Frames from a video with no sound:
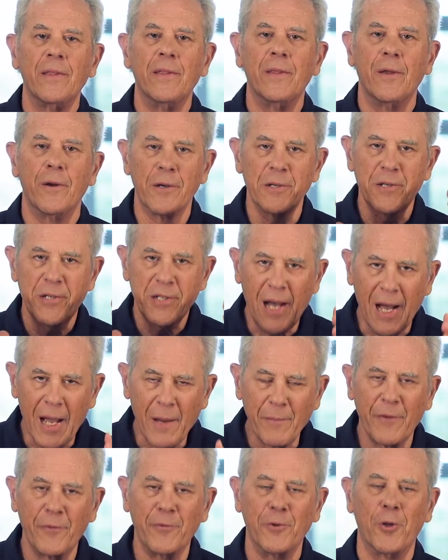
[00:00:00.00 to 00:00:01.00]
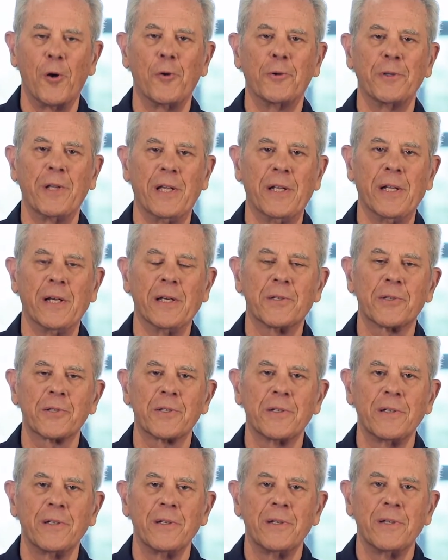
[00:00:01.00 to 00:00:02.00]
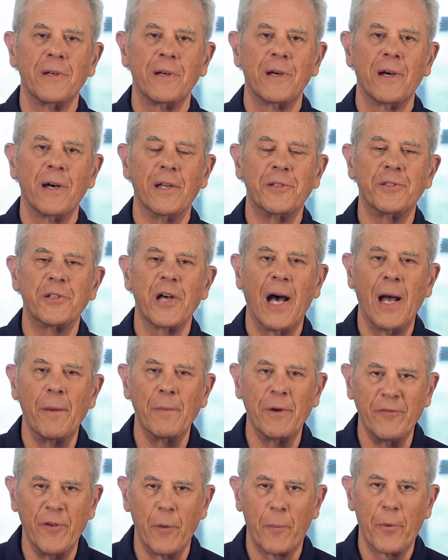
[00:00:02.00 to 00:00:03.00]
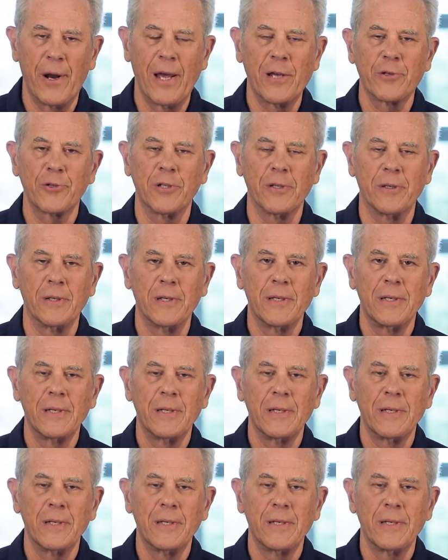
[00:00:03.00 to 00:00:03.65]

there's time of loneliness, a time of depression.